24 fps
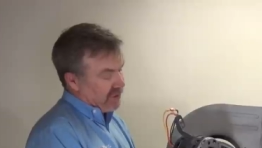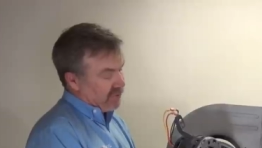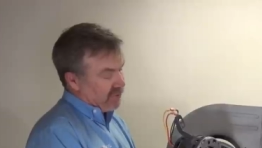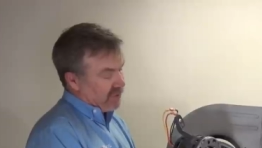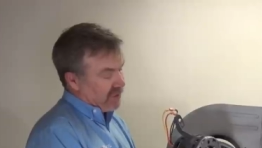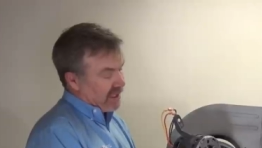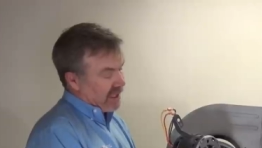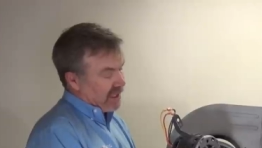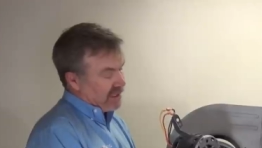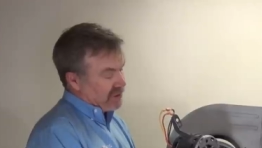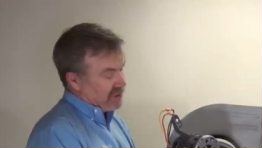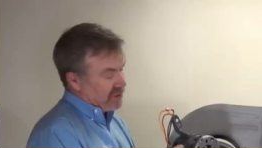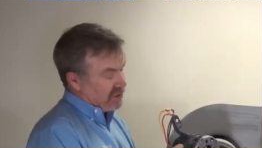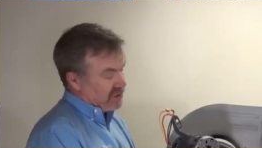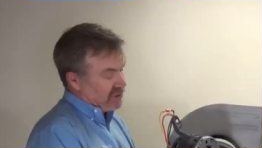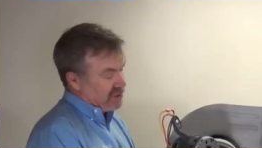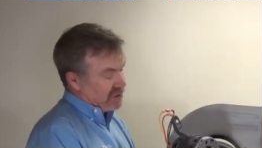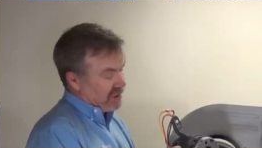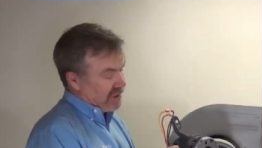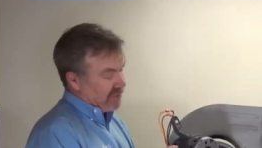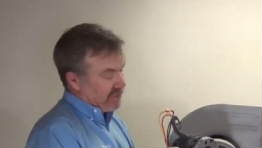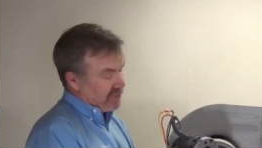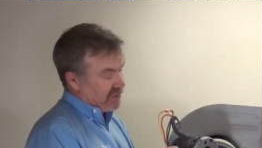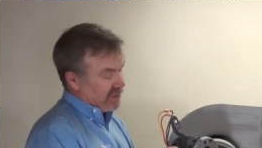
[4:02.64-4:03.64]
in
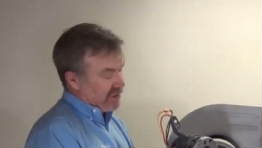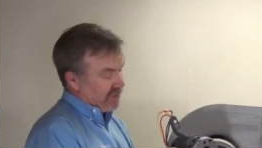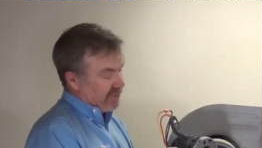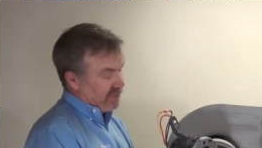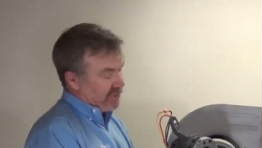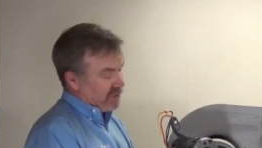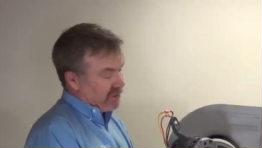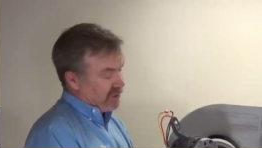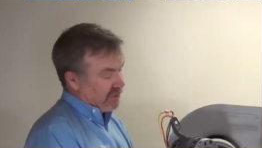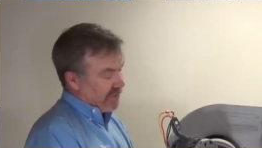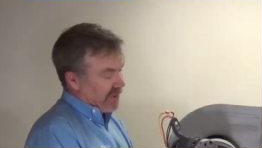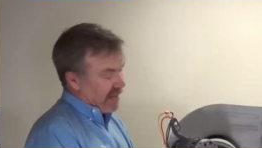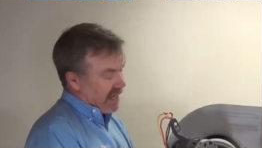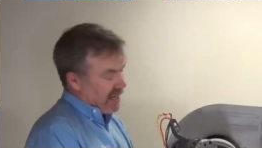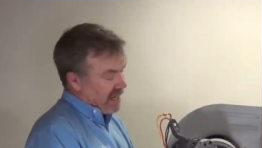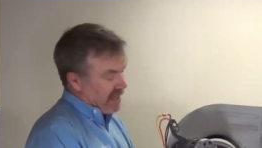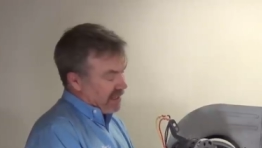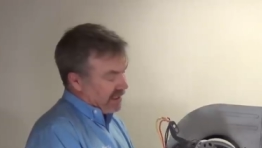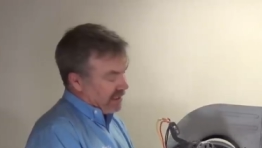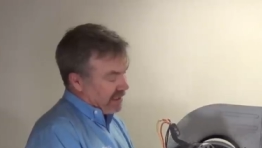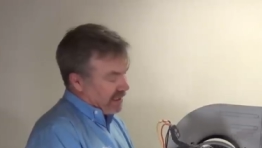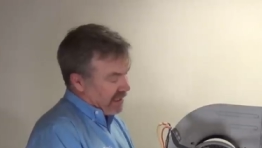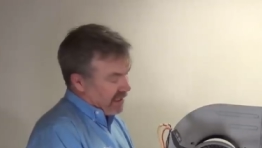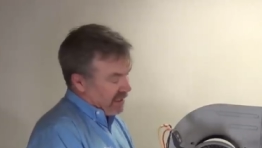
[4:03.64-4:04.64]
relationship to the, to the
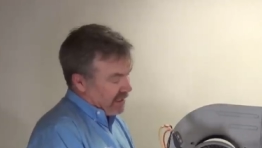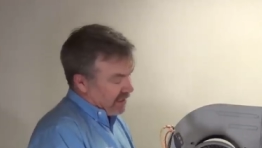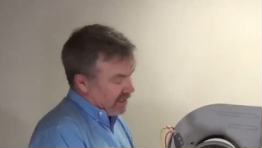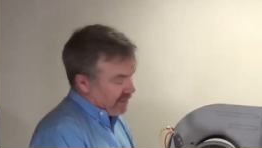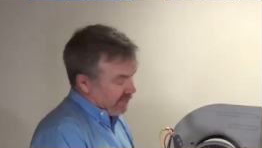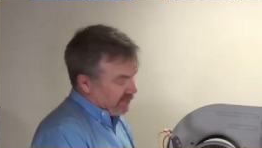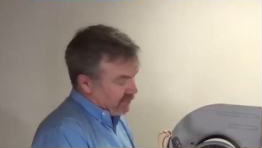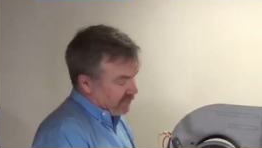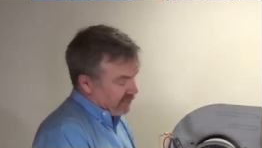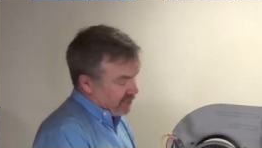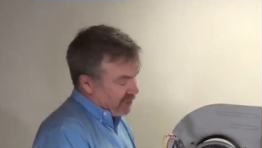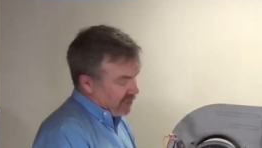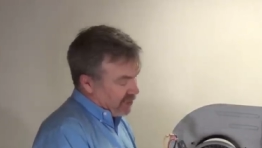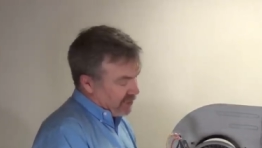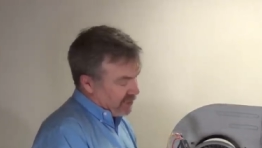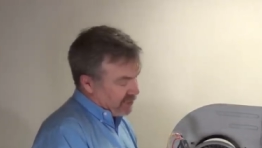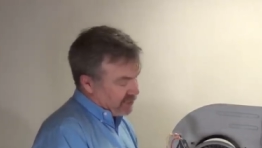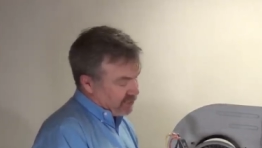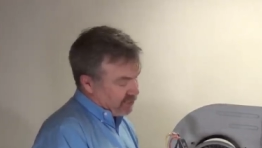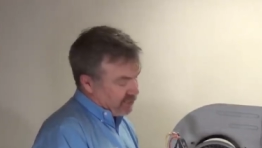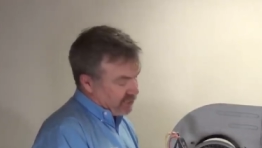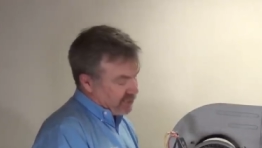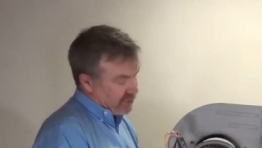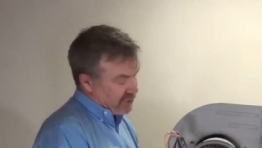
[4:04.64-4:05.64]
band. If we'll
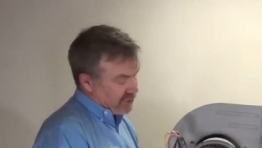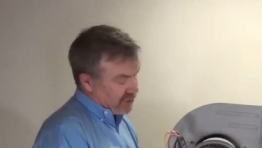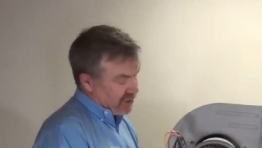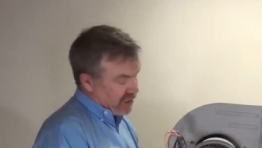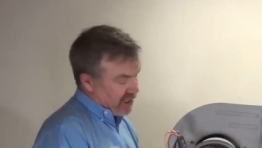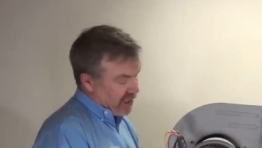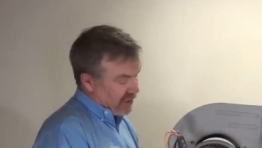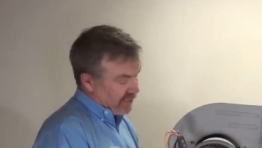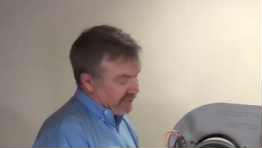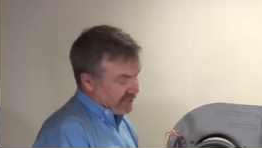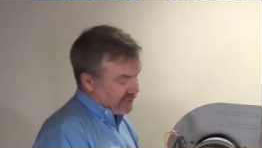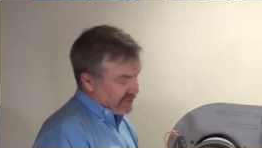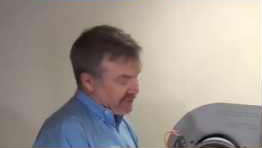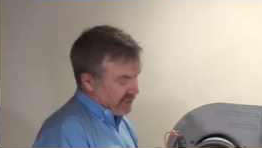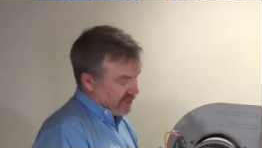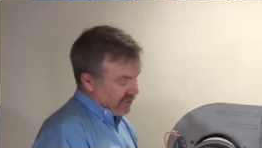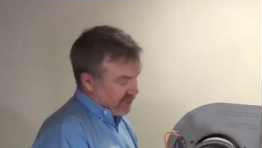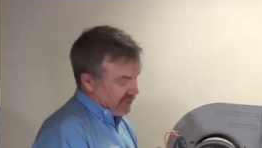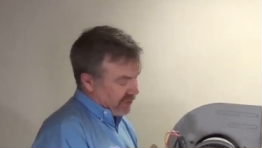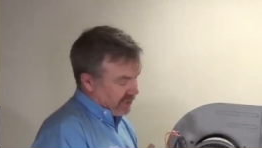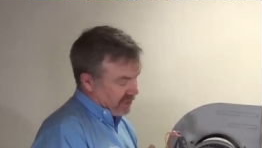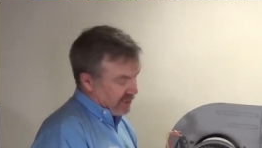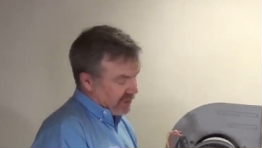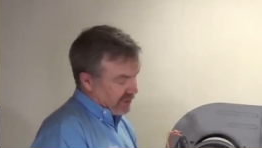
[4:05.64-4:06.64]
notice, we're just off
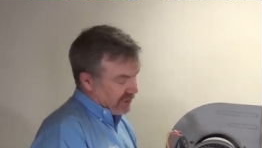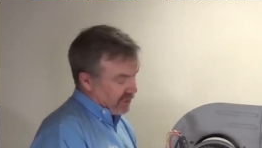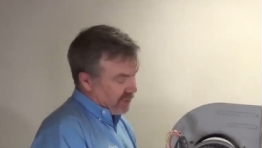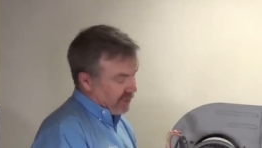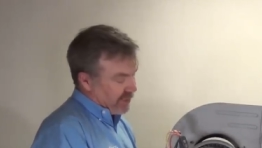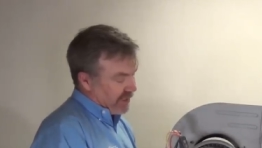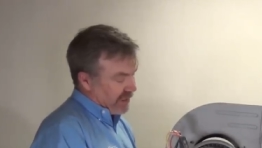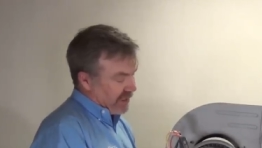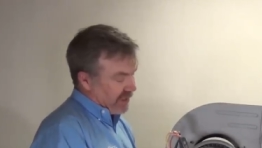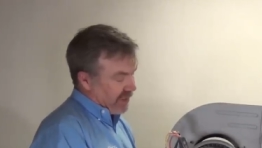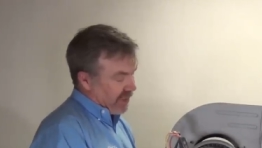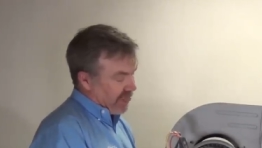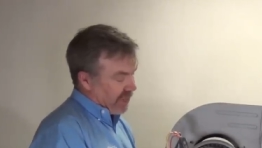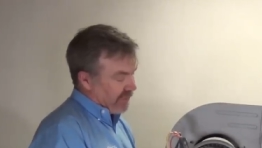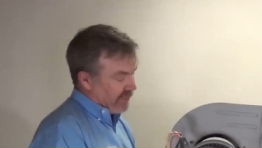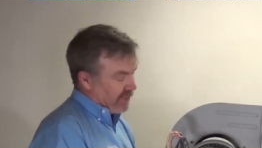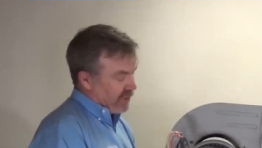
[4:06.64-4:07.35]
center a little bit.